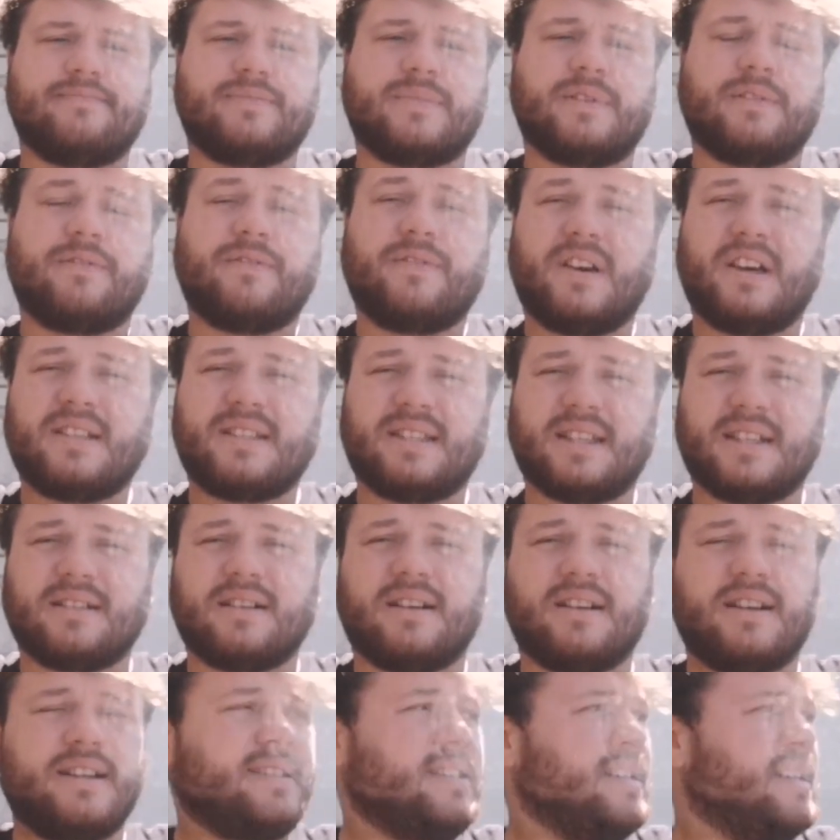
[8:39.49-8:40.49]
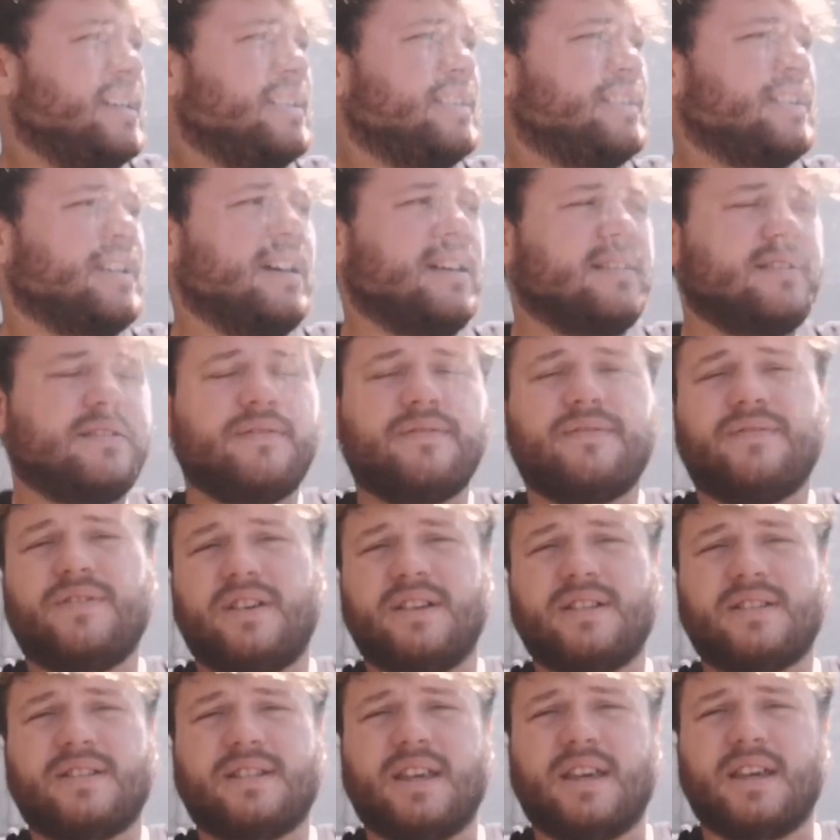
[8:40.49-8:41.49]
The first thing that I did, and the
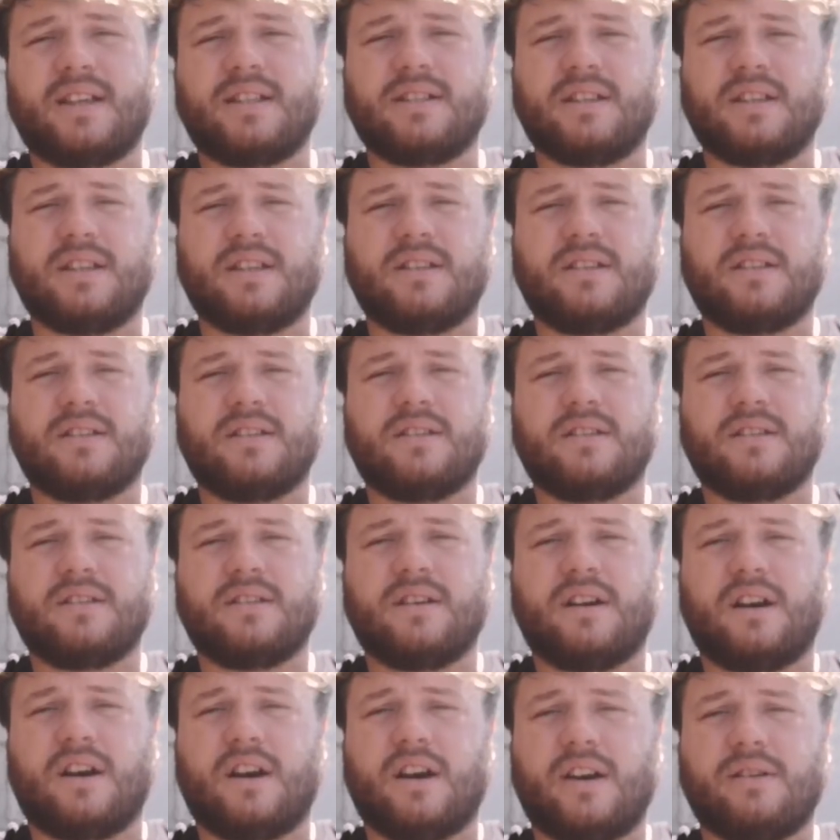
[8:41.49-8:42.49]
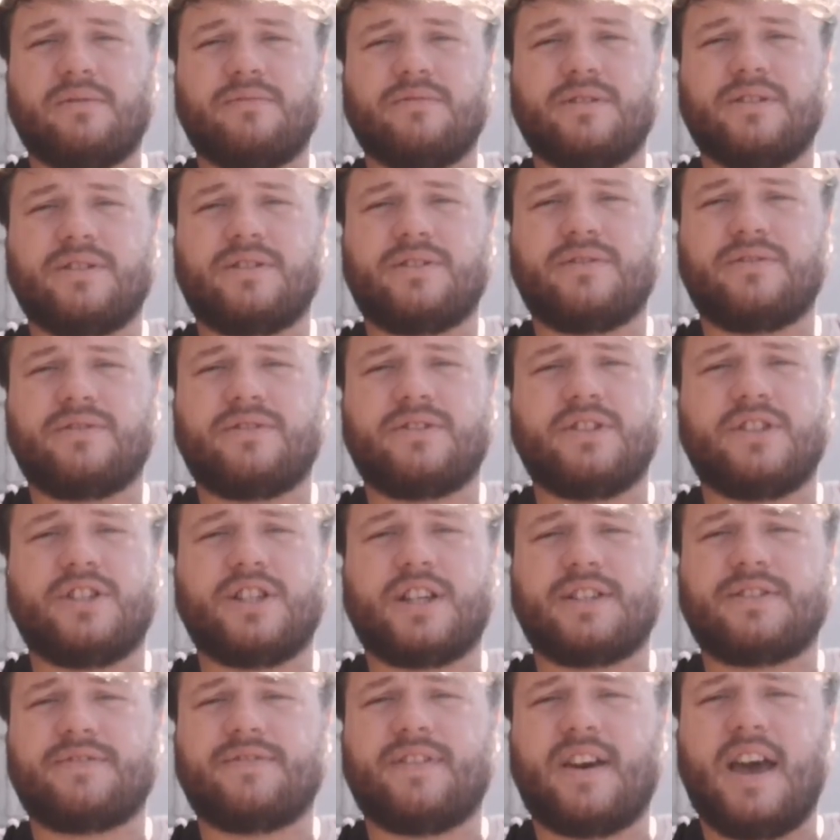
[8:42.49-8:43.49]
first thing that I would
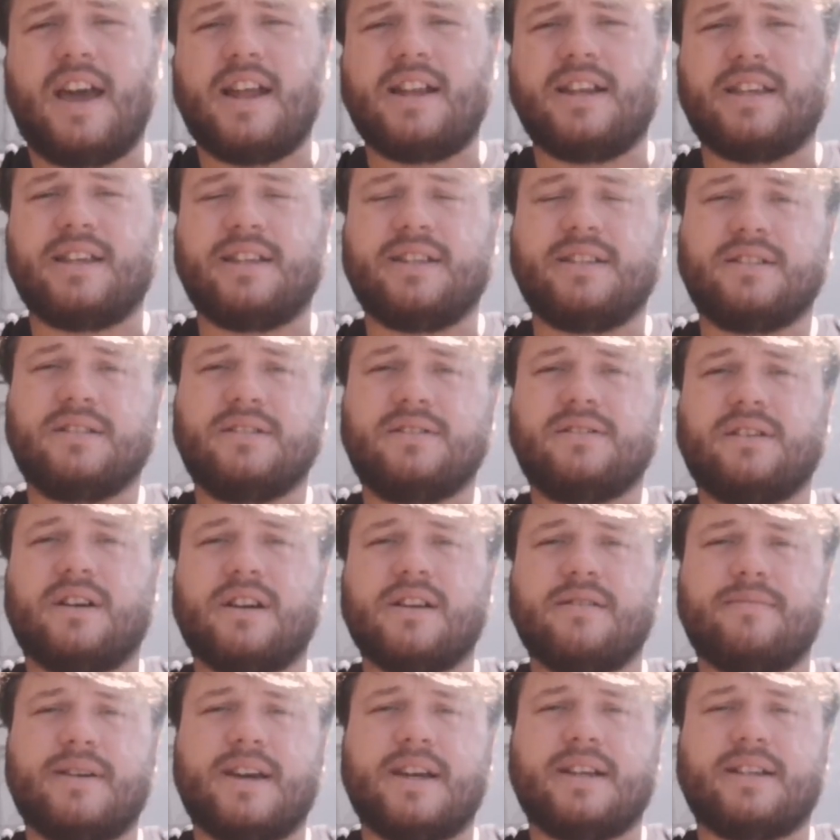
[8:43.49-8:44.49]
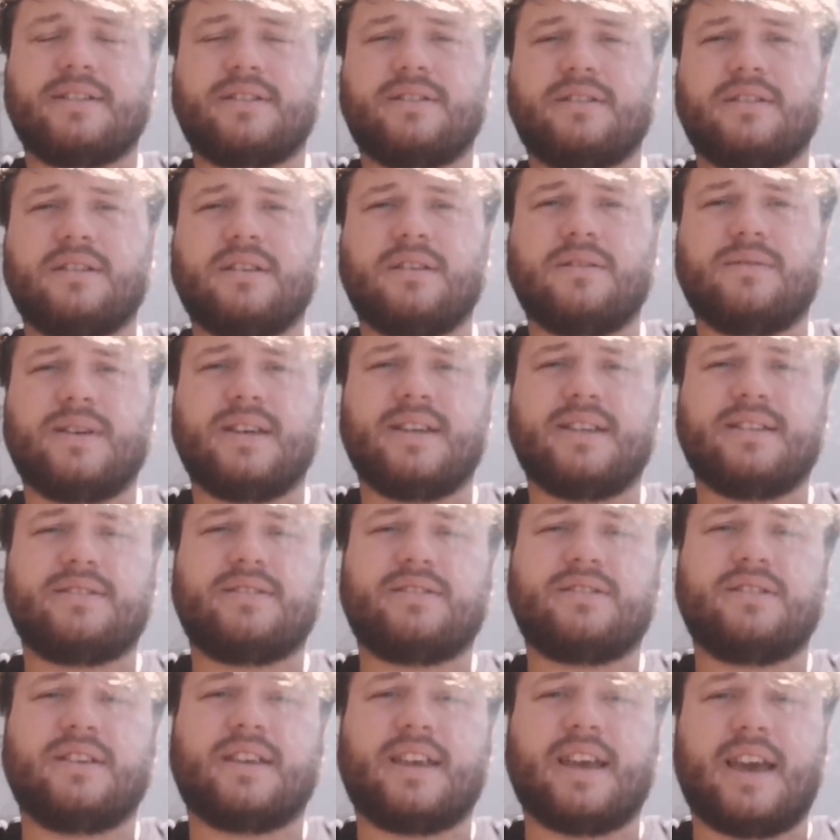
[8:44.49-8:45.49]
suggest for any diabetics to do,
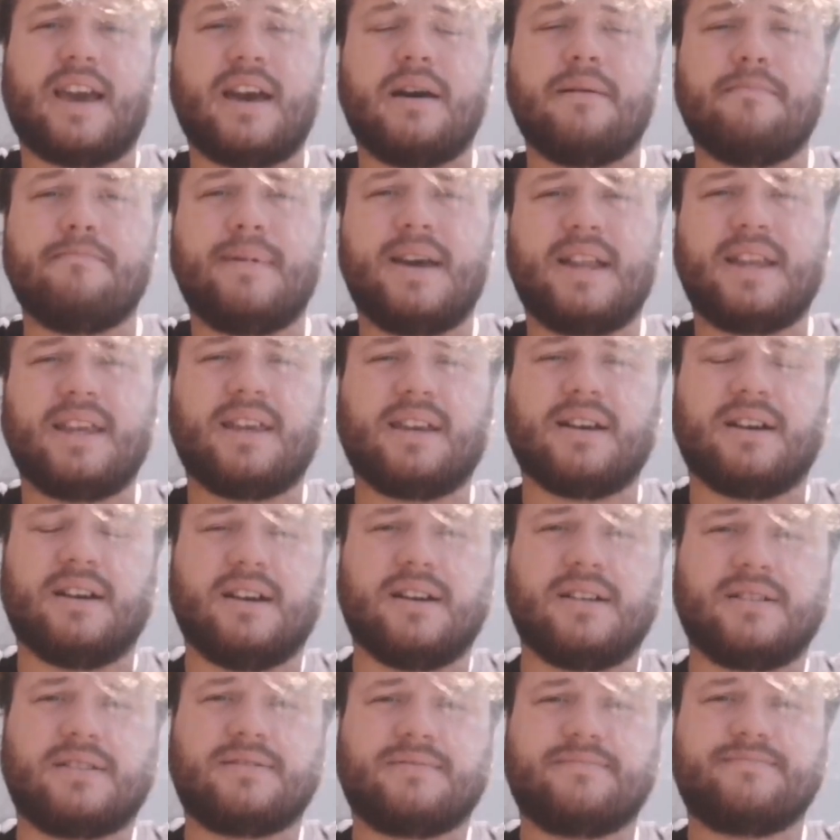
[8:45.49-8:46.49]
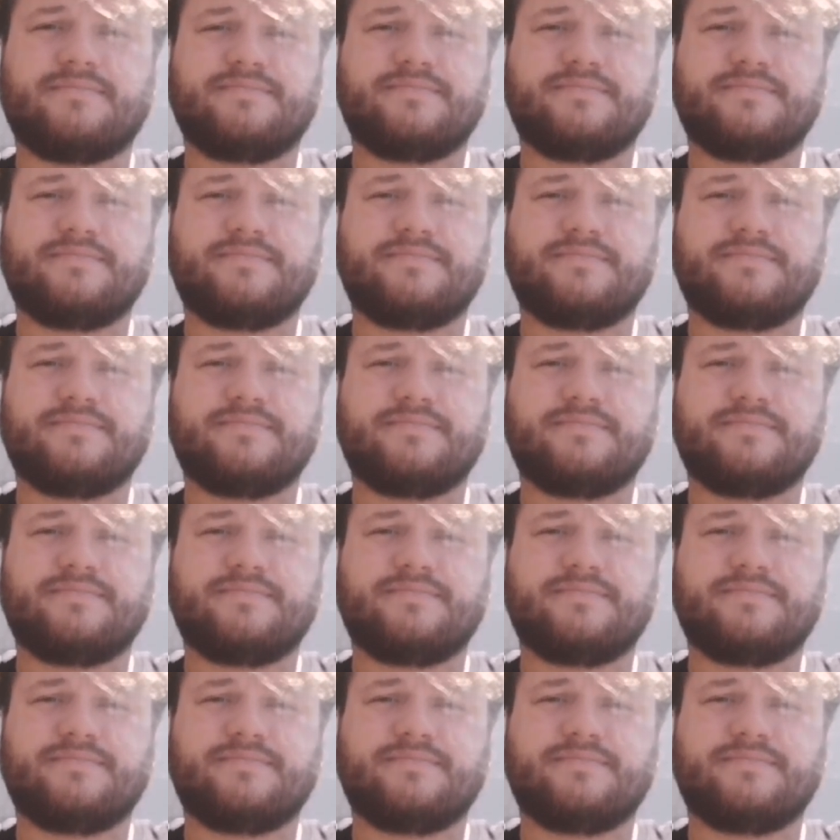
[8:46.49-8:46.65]
is to get a Medicard.